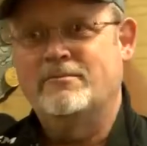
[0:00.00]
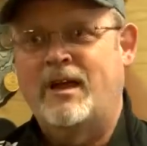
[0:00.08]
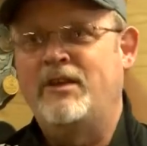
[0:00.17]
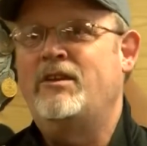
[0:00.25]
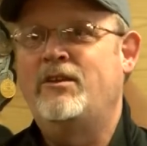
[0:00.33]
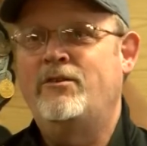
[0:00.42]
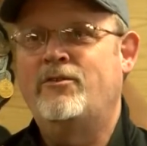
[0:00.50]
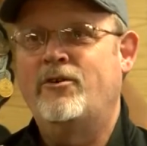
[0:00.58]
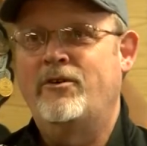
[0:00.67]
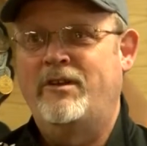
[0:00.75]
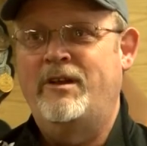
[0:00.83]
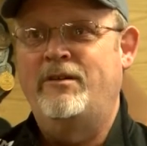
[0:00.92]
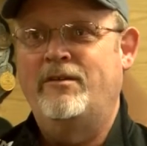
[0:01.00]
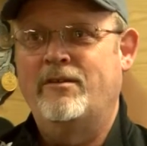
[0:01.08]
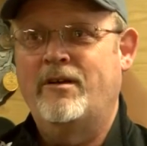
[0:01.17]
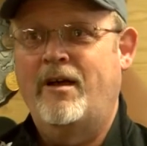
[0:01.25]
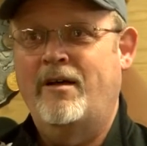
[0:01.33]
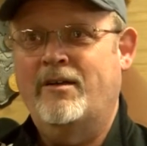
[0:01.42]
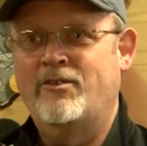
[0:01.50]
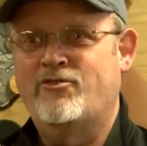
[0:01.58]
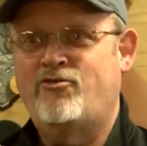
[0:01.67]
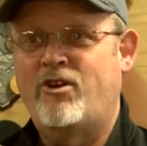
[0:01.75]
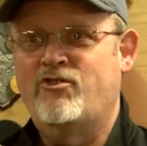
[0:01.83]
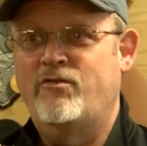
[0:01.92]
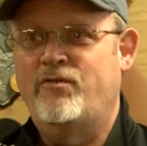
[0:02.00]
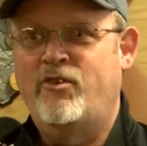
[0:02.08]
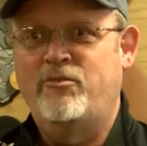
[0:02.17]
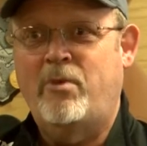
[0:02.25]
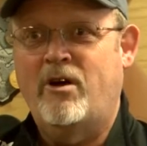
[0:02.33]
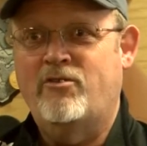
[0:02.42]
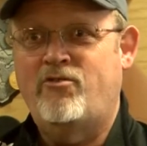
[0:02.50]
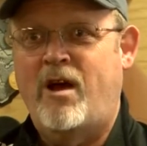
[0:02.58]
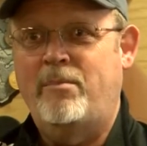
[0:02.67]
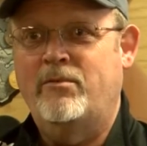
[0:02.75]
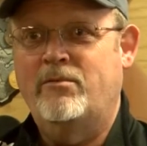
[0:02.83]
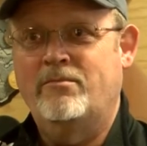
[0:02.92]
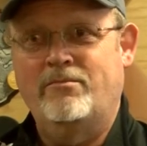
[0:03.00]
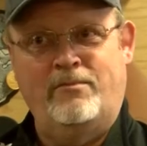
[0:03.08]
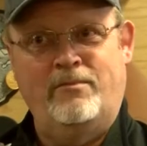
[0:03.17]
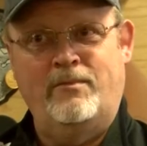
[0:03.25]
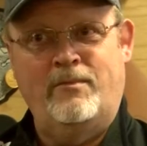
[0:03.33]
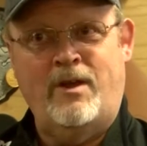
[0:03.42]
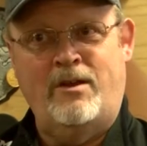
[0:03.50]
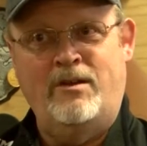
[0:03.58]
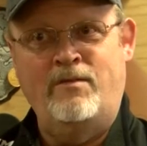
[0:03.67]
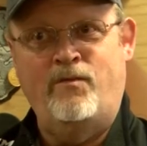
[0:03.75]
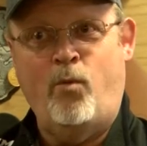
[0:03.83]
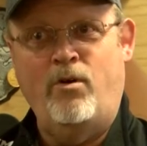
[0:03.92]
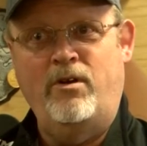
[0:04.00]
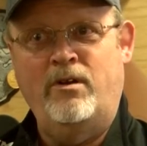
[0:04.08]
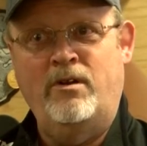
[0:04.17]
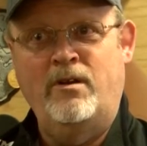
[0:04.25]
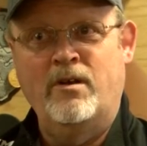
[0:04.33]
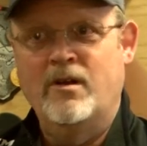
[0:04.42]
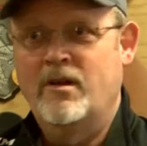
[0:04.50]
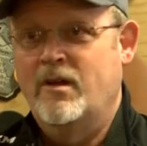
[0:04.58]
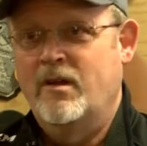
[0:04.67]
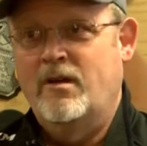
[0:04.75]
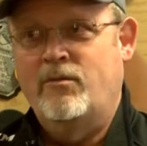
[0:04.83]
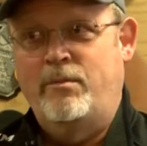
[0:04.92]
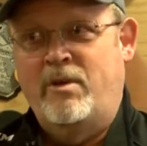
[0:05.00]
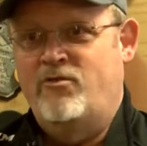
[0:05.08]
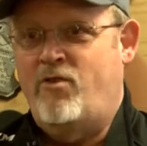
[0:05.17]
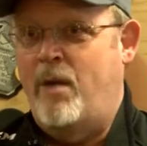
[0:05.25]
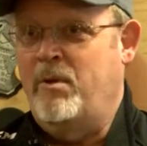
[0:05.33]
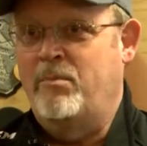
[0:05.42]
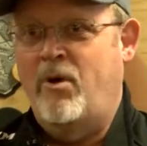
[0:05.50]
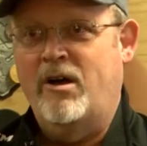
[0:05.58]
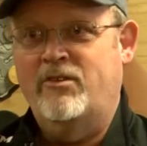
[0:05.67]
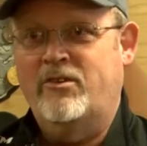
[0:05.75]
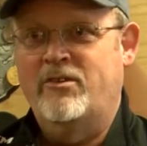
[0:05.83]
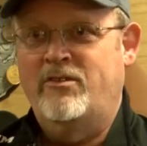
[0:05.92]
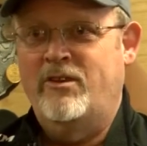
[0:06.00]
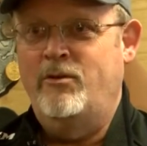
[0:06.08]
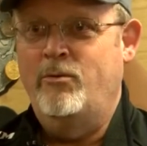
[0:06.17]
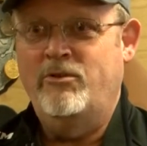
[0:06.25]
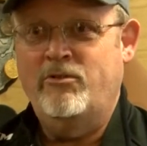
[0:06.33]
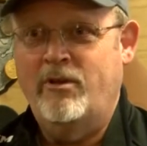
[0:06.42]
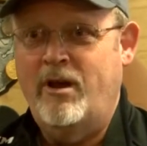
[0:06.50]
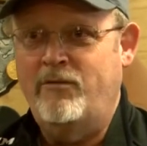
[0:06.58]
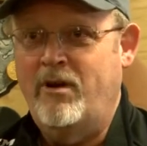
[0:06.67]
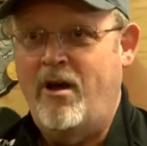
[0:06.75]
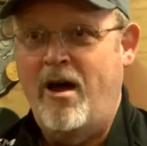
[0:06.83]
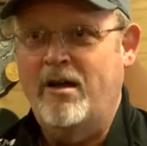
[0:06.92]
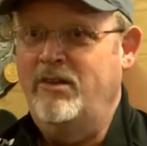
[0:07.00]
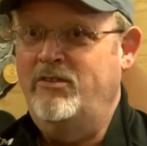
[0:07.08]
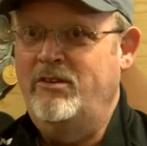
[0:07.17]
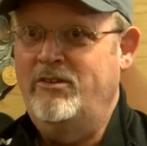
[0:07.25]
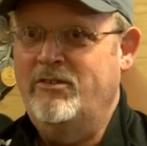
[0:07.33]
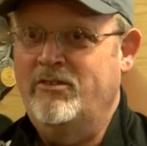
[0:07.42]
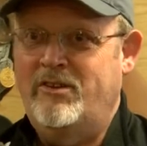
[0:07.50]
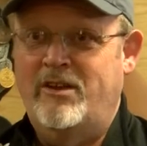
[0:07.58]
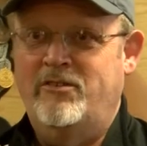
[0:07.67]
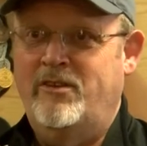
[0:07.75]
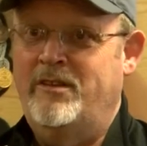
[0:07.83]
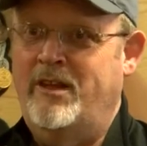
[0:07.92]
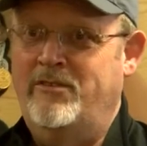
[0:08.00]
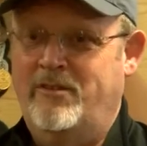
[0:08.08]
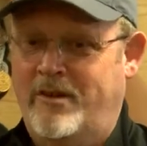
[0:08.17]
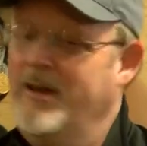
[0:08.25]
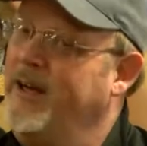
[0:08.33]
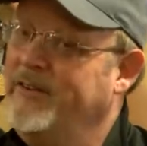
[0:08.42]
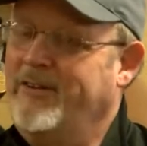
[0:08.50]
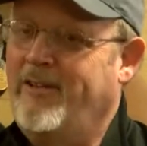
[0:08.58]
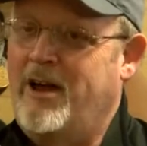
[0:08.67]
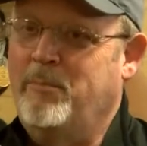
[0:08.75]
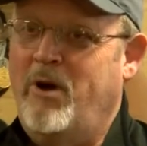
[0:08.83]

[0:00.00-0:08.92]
1913 uh, construction, first puck drop, 1914. We've been dropping pucks continuously every hockey season since then. That's, that's a lot of